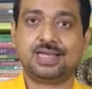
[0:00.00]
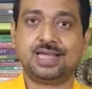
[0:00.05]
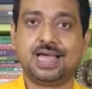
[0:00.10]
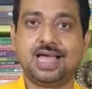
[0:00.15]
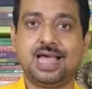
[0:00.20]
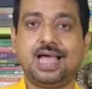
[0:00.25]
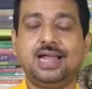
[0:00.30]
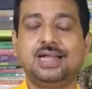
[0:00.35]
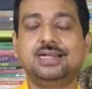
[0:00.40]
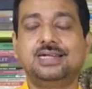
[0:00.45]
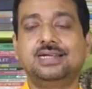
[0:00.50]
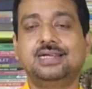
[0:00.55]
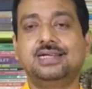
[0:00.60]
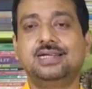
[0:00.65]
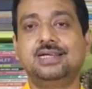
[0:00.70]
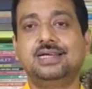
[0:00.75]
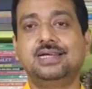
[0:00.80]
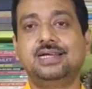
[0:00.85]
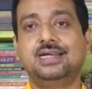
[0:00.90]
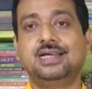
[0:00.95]
and
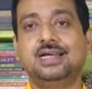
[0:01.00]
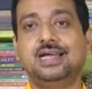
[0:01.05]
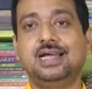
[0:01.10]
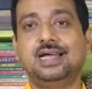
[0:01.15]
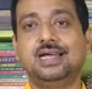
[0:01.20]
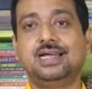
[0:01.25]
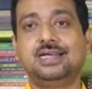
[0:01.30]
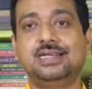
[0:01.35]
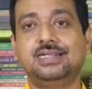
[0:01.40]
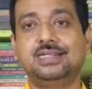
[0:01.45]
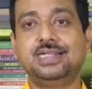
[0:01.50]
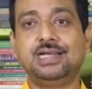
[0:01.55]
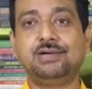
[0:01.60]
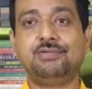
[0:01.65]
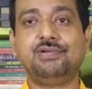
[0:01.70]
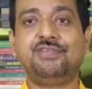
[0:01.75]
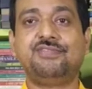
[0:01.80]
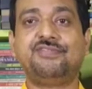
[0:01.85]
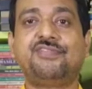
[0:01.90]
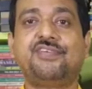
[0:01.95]
they
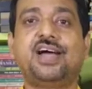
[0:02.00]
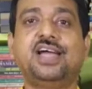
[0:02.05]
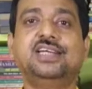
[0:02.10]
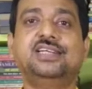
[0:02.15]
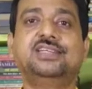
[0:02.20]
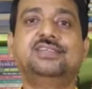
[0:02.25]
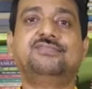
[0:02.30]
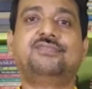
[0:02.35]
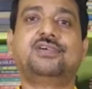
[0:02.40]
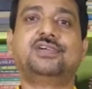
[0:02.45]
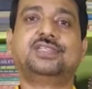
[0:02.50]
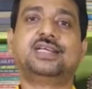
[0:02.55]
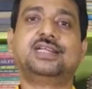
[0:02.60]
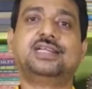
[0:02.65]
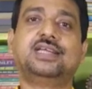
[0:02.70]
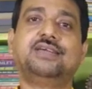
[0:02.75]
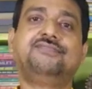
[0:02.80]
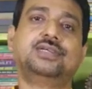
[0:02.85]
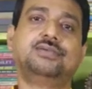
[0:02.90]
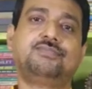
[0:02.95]
will fight for the
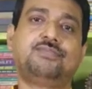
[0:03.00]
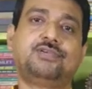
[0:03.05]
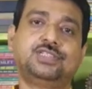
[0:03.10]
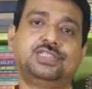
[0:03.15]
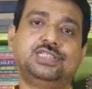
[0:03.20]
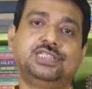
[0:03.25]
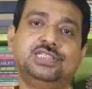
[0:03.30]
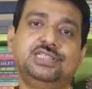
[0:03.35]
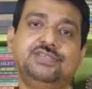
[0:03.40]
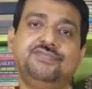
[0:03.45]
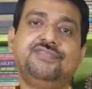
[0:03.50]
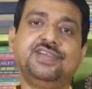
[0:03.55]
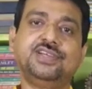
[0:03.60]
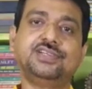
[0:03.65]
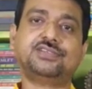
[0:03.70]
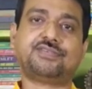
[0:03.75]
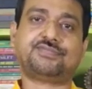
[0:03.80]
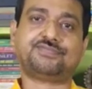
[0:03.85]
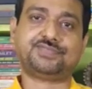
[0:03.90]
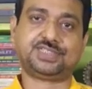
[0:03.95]

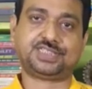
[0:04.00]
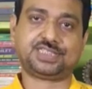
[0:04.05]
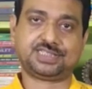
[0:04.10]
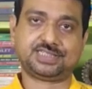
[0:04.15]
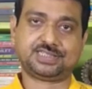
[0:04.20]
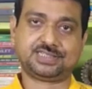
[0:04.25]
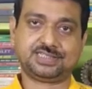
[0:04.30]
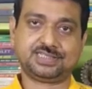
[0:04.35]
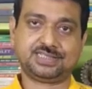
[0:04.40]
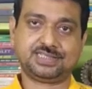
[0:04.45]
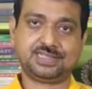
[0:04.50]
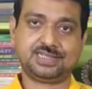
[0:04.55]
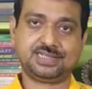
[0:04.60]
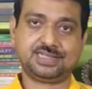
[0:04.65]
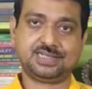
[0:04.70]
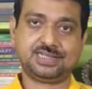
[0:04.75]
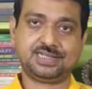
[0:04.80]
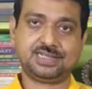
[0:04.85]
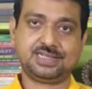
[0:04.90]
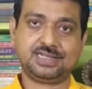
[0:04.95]
defense of it.
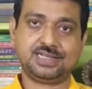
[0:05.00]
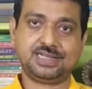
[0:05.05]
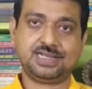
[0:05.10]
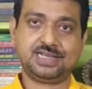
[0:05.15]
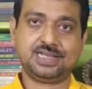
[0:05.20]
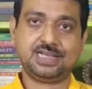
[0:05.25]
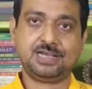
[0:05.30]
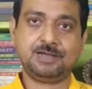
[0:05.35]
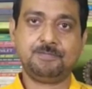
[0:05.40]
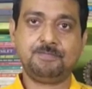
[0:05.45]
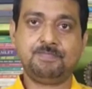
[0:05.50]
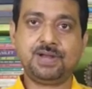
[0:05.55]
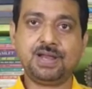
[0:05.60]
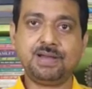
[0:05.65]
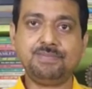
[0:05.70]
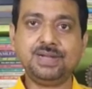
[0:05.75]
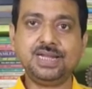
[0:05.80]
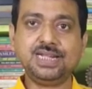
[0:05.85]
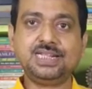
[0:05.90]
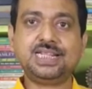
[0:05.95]

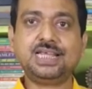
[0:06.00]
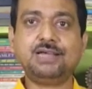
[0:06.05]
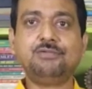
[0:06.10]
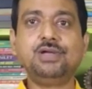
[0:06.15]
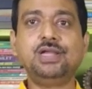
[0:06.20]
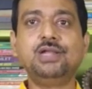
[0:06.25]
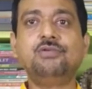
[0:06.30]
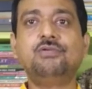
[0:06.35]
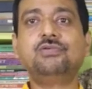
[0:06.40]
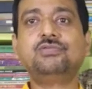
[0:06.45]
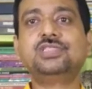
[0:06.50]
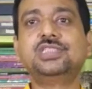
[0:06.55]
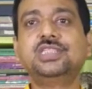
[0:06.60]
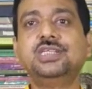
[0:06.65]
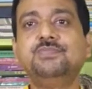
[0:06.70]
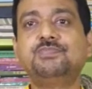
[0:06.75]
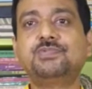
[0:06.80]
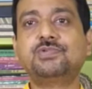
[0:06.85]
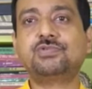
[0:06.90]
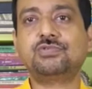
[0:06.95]
Bravely, they will
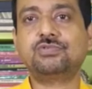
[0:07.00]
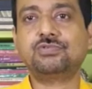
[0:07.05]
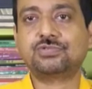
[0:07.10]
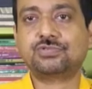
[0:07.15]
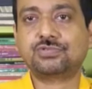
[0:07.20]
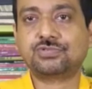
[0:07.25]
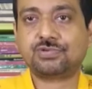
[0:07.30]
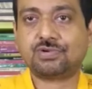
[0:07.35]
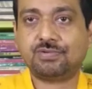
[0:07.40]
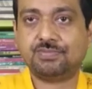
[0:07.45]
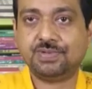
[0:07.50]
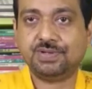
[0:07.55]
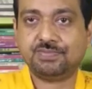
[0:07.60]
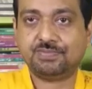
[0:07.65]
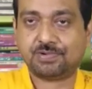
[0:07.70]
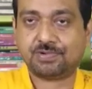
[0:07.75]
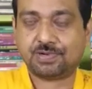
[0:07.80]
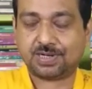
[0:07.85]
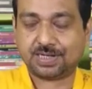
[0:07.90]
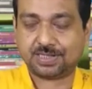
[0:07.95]
worship truth's
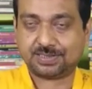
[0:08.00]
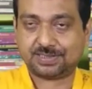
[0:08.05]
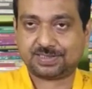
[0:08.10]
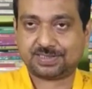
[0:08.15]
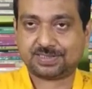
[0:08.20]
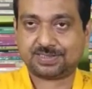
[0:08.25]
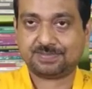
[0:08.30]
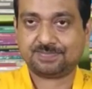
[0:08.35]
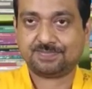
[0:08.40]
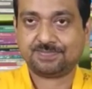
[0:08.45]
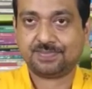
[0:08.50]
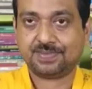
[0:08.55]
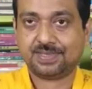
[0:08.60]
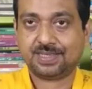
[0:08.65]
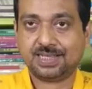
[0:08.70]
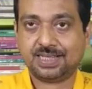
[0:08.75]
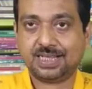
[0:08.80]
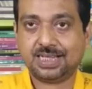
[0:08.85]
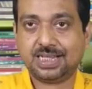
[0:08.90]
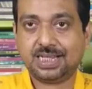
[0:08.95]
omnipotence.
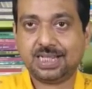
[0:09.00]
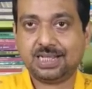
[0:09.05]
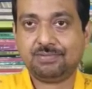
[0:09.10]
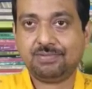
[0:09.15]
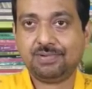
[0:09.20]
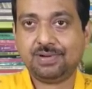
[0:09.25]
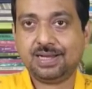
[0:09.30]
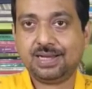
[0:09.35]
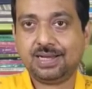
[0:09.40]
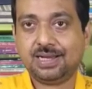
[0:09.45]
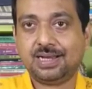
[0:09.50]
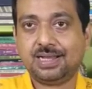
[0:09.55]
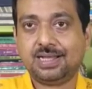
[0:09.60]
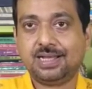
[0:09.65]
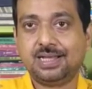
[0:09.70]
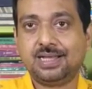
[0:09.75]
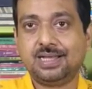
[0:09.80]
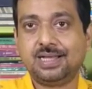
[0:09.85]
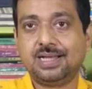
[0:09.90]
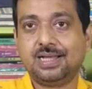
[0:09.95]
They will
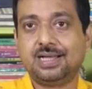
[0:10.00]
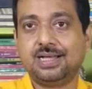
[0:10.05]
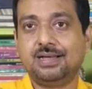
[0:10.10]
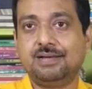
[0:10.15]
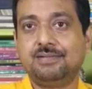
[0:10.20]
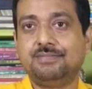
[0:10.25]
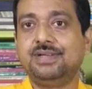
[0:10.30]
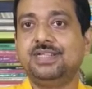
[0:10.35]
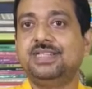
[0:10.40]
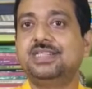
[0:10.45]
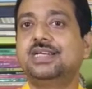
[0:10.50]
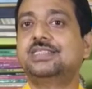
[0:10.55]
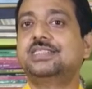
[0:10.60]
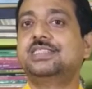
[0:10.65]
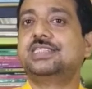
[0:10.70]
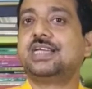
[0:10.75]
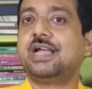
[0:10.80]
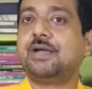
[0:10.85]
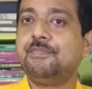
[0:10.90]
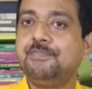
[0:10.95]
be the
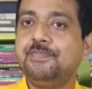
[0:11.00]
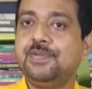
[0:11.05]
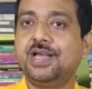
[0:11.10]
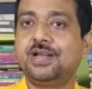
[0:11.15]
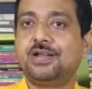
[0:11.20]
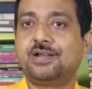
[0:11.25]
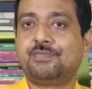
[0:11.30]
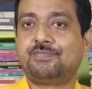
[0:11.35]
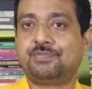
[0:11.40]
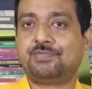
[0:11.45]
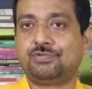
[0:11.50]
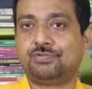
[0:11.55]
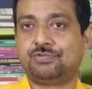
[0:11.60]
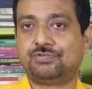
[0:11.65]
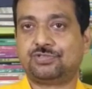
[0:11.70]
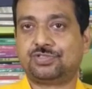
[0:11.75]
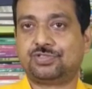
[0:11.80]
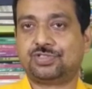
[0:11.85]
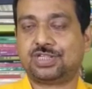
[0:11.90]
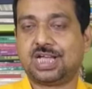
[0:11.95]
champion of
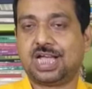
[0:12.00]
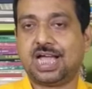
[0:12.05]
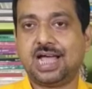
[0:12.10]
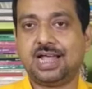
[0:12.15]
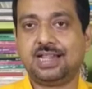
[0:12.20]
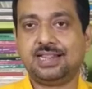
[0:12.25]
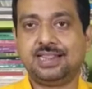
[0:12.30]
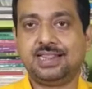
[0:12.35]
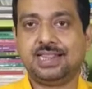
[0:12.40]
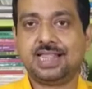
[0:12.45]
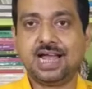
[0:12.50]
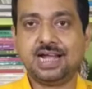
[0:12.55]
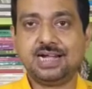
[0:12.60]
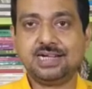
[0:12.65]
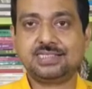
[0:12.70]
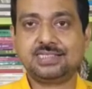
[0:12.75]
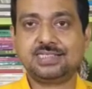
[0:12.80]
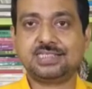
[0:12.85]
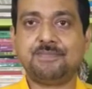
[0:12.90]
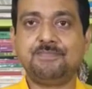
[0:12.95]
truths, and
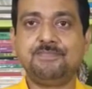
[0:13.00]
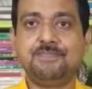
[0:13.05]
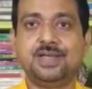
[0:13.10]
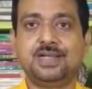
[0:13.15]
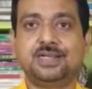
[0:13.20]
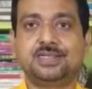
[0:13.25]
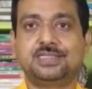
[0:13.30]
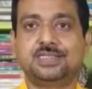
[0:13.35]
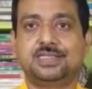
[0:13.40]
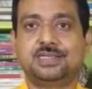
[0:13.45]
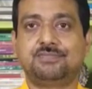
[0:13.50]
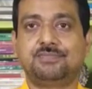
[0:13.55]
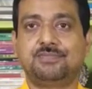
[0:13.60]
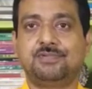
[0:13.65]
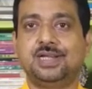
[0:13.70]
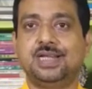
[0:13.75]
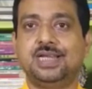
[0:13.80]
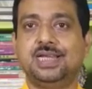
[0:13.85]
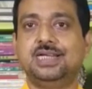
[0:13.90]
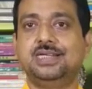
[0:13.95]
that championship
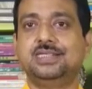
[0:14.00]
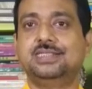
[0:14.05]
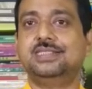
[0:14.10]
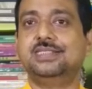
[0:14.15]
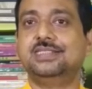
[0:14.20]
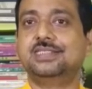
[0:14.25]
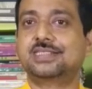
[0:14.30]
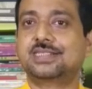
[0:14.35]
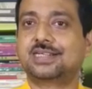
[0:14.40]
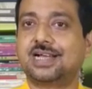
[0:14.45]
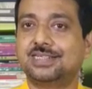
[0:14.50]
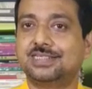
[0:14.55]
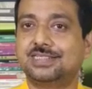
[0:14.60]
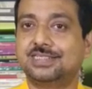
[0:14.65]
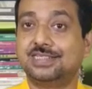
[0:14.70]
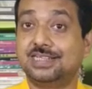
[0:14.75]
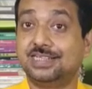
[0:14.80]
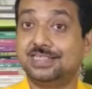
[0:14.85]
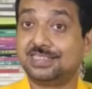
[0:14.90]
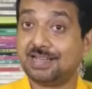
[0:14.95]
will lead this country